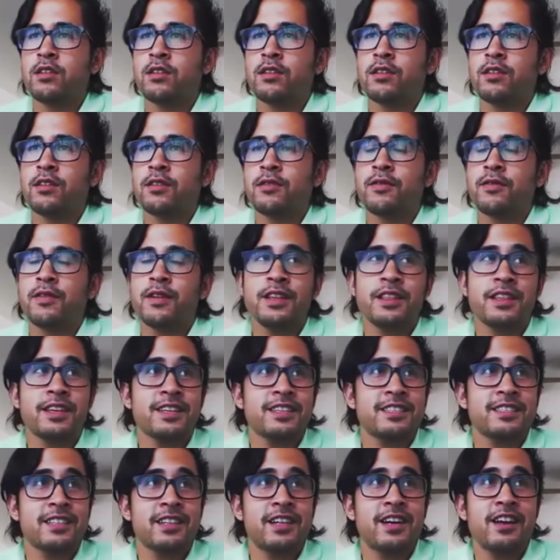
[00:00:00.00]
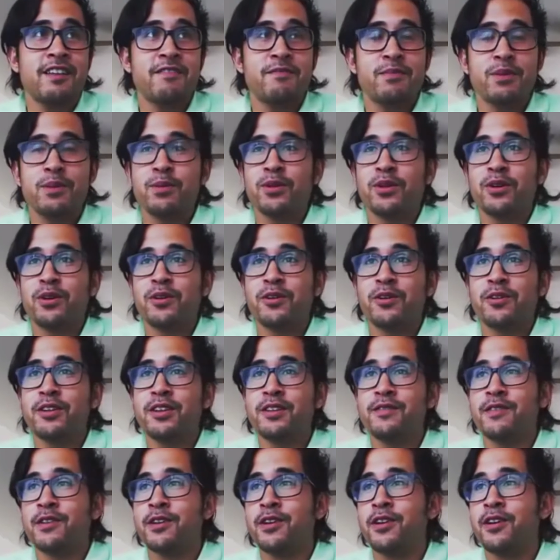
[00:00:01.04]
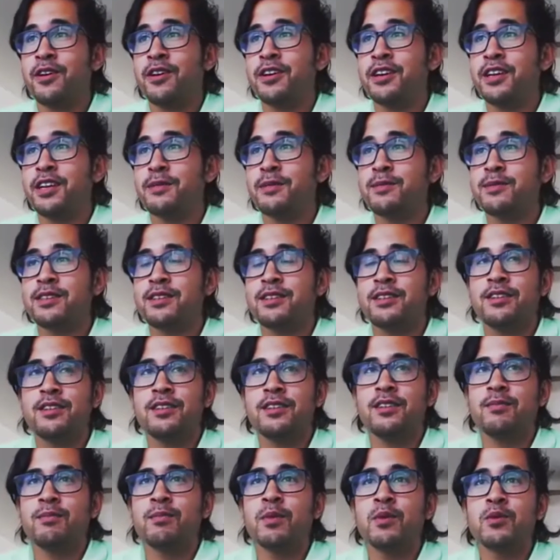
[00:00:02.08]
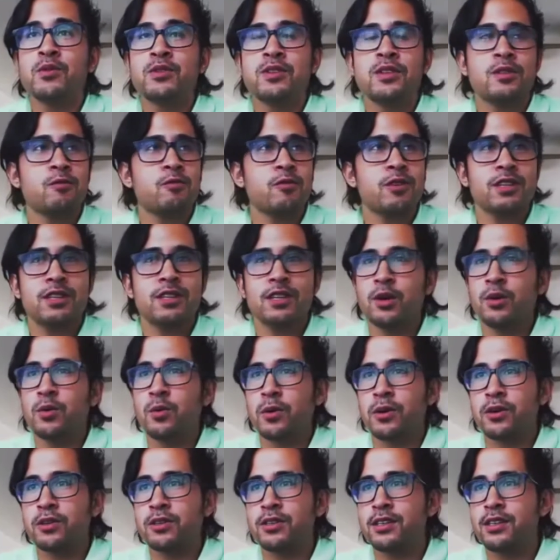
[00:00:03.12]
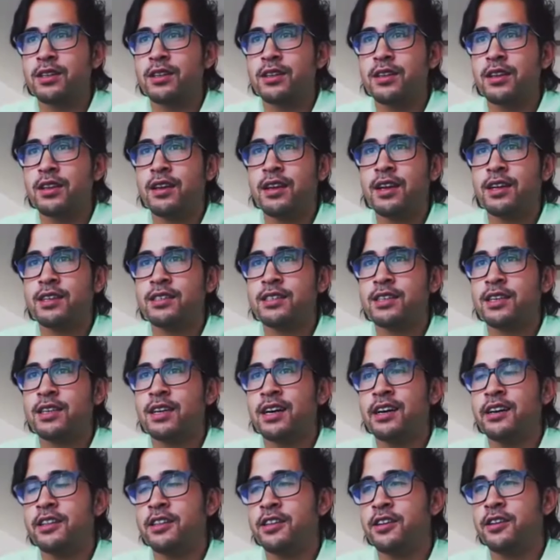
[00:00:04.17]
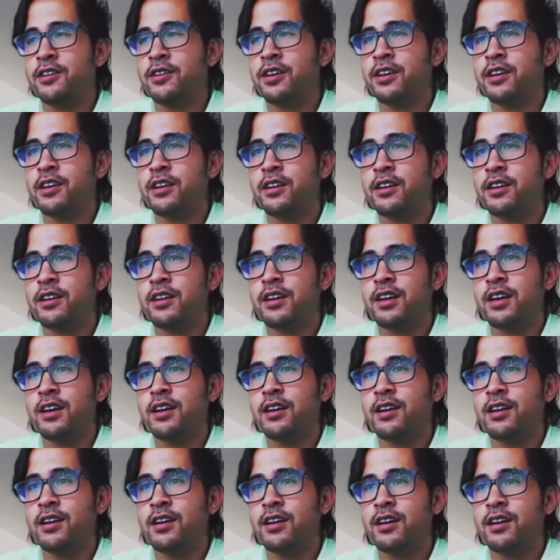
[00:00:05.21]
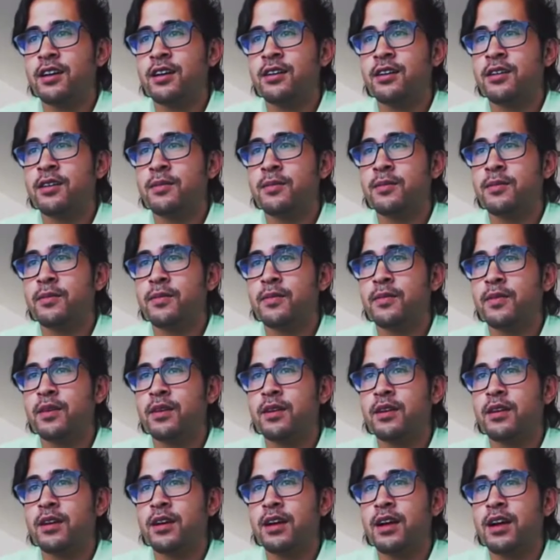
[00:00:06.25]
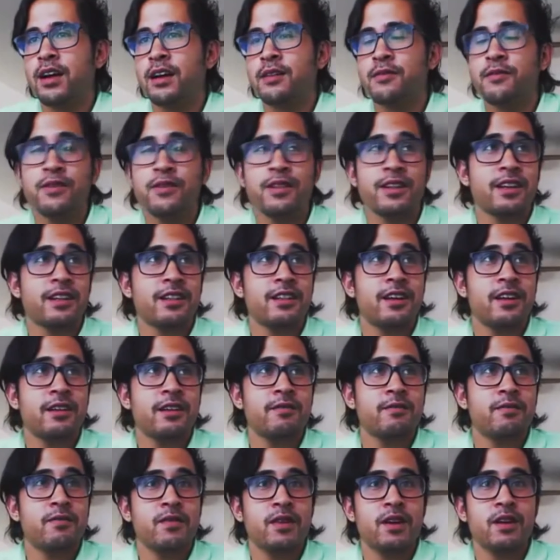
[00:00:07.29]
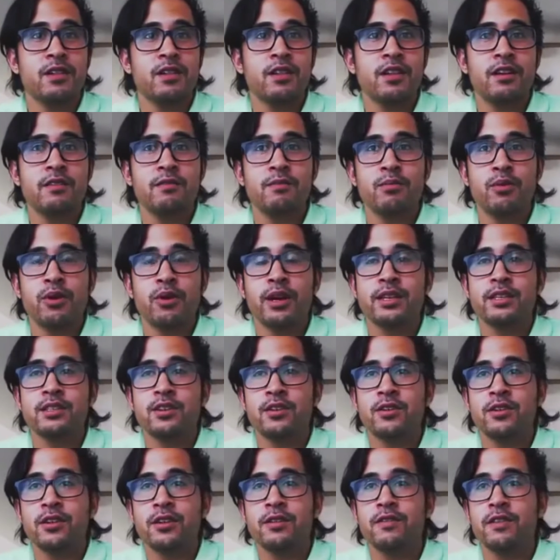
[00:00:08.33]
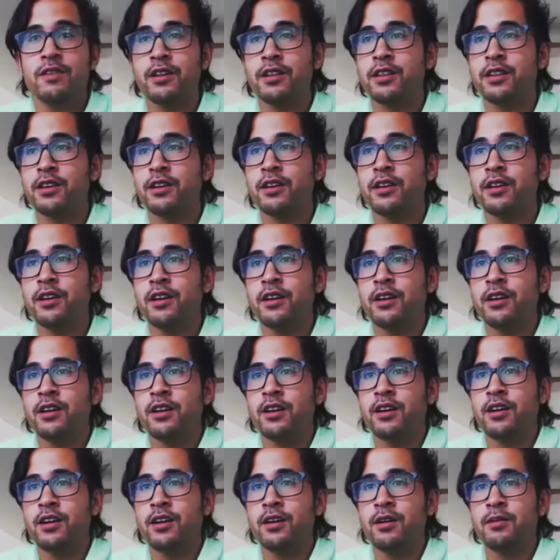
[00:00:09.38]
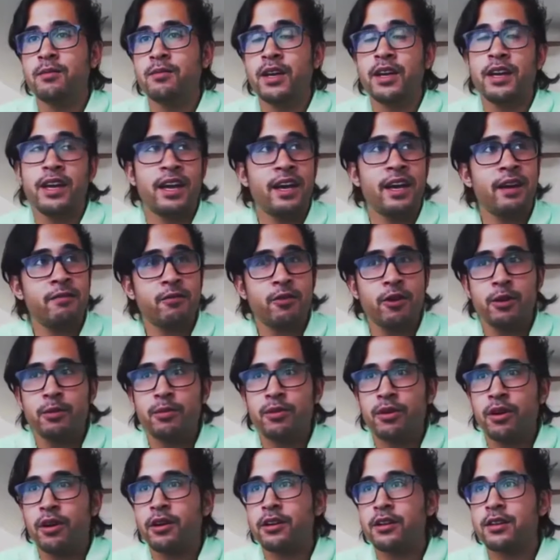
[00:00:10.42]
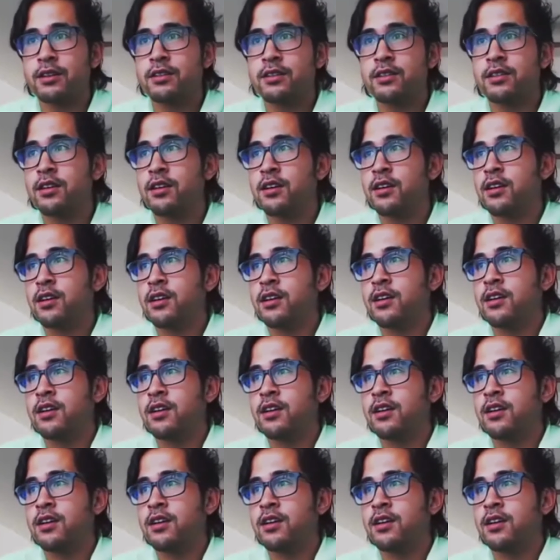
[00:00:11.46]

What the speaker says: The funny thing is a lot of people aren't even on Amazon. Most of the retail world hasn't gotten there yet. I feel like a lot of brands aren't even on there that have great products.